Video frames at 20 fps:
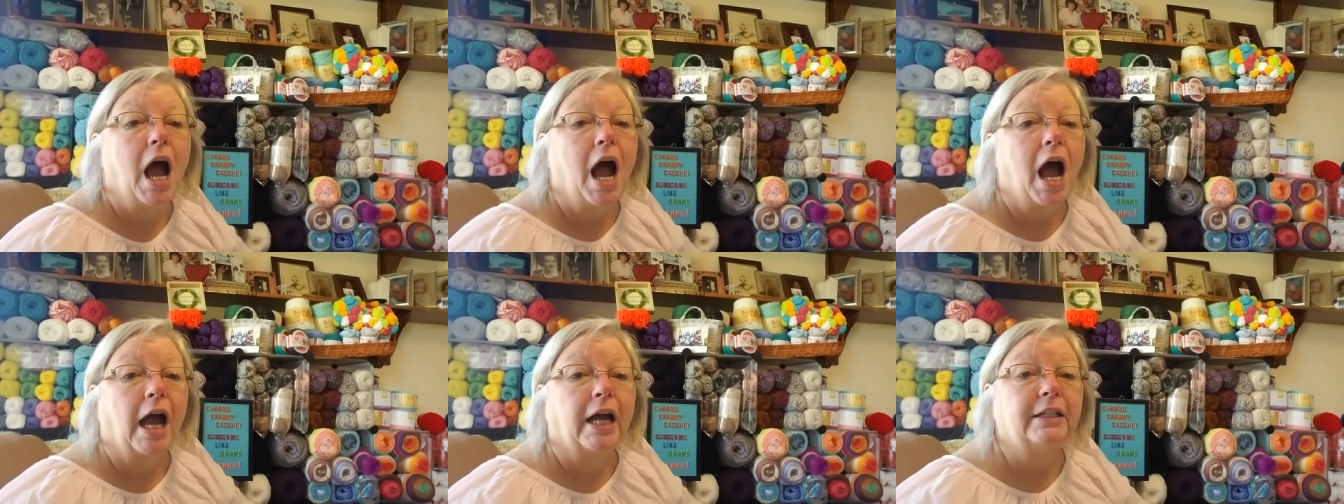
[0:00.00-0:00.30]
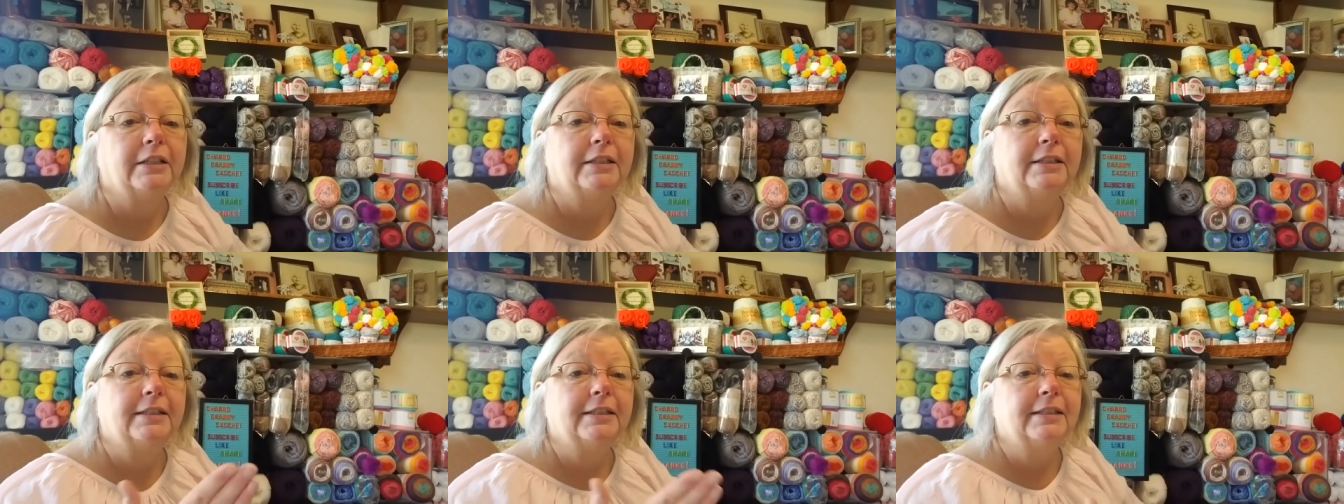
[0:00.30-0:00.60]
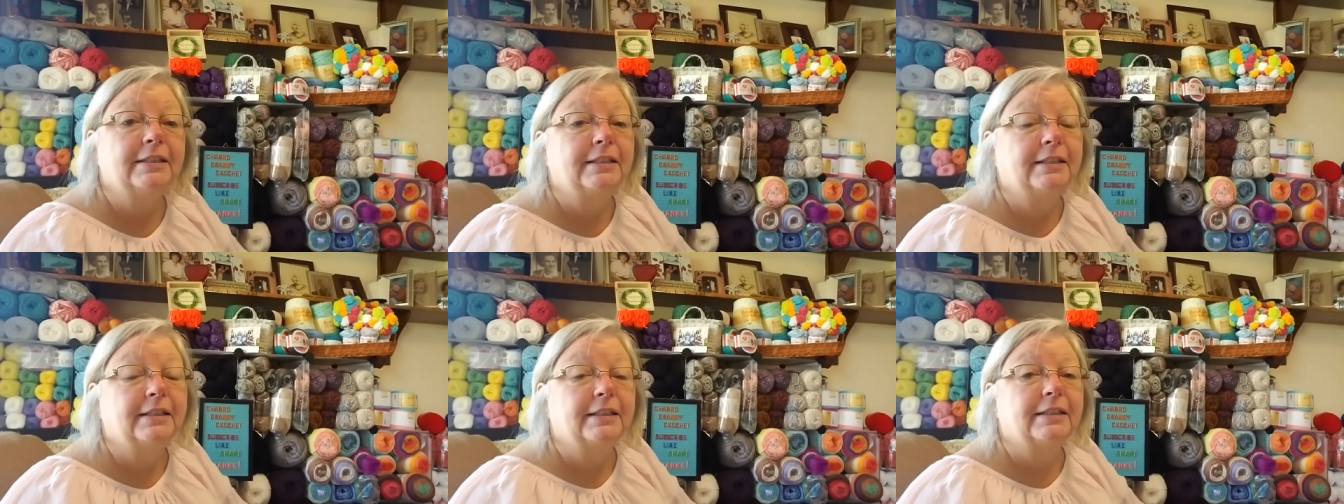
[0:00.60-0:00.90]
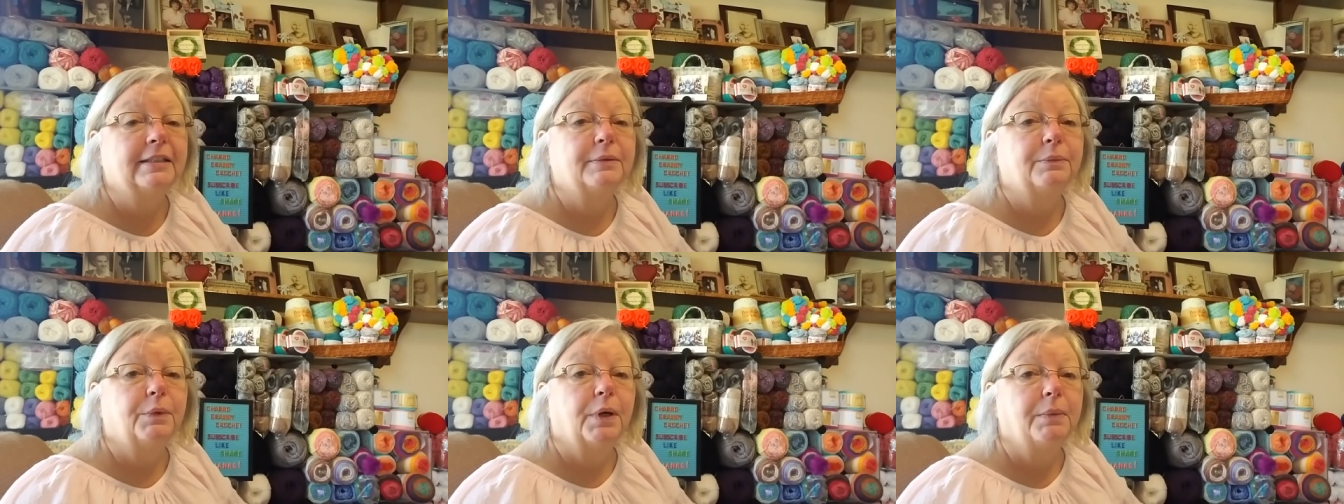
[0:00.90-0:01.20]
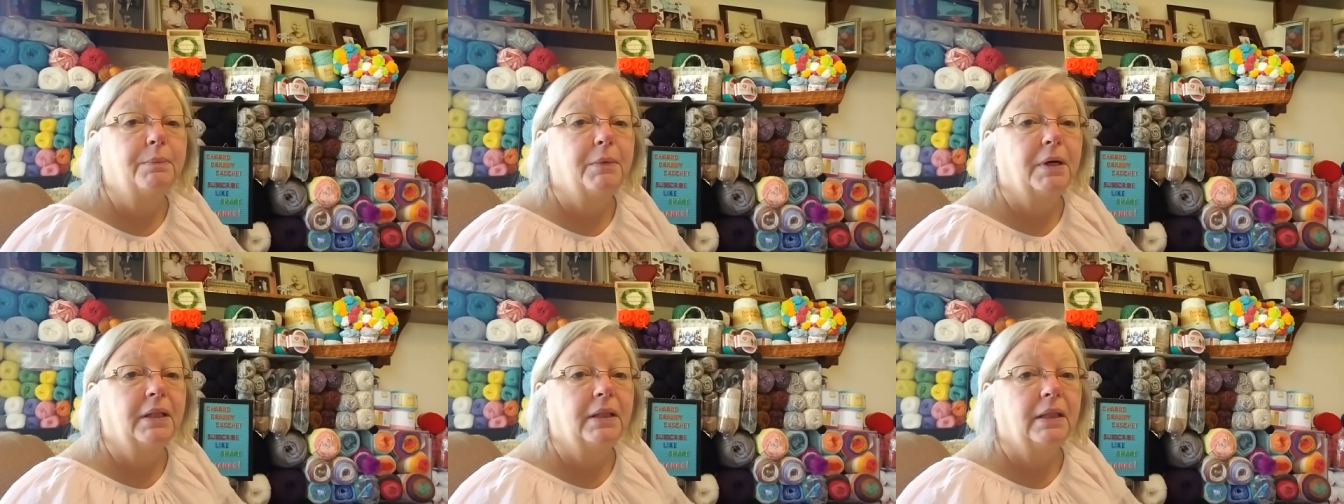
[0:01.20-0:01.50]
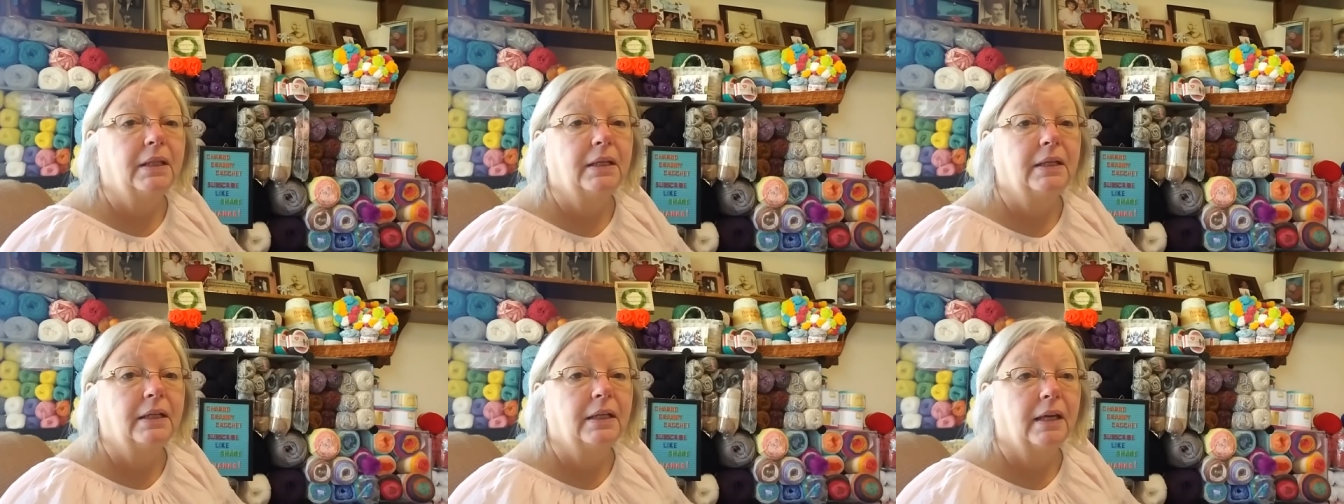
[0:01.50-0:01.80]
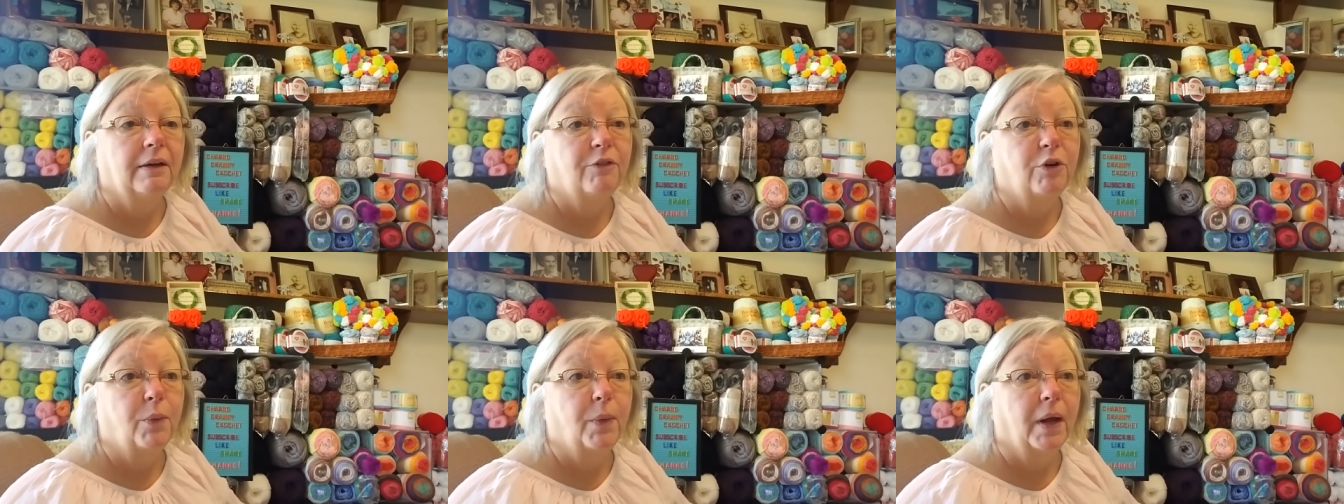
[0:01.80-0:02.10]
I did the 1 month
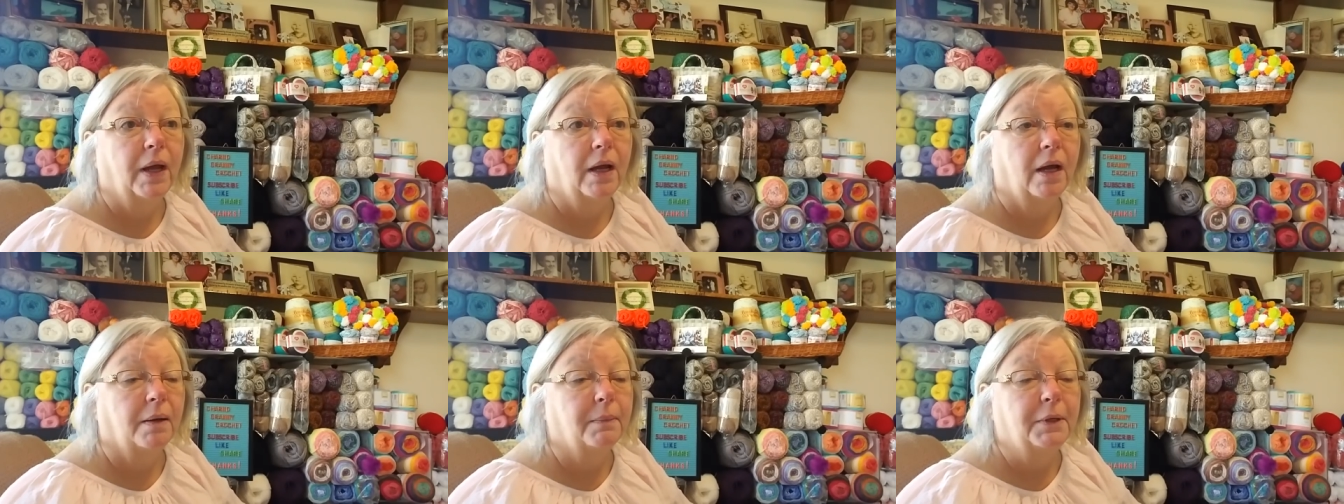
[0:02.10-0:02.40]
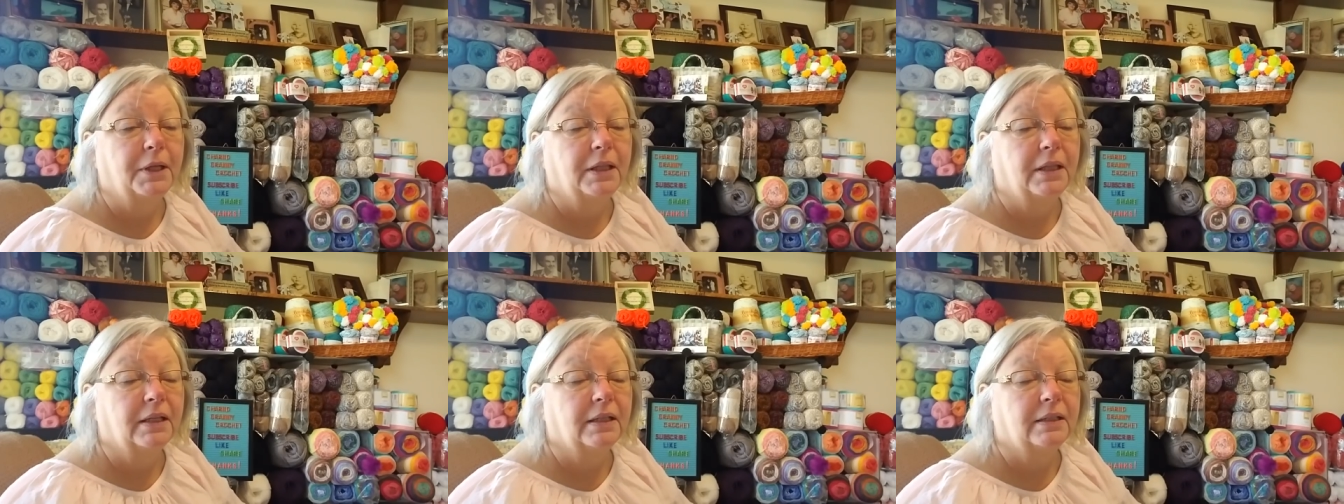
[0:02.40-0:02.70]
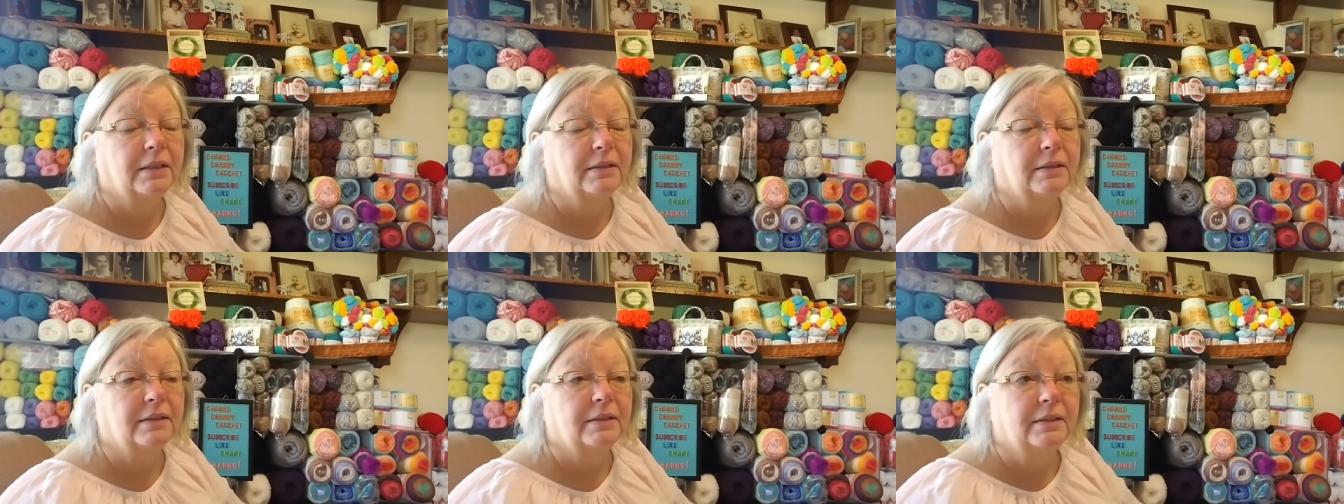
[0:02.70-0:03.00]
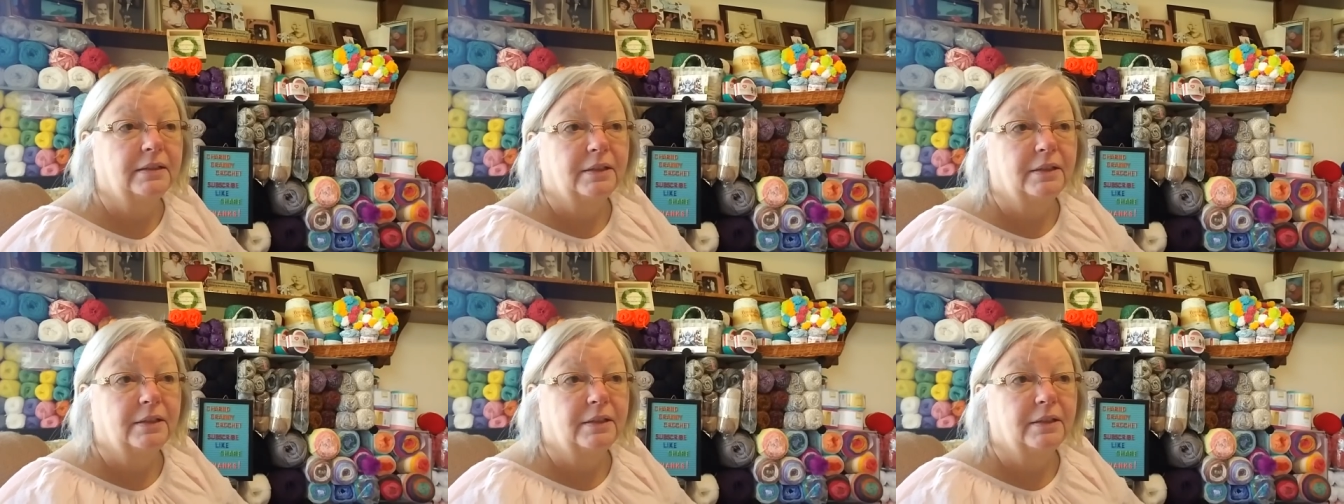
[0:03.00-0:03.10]
giveaway, I mean the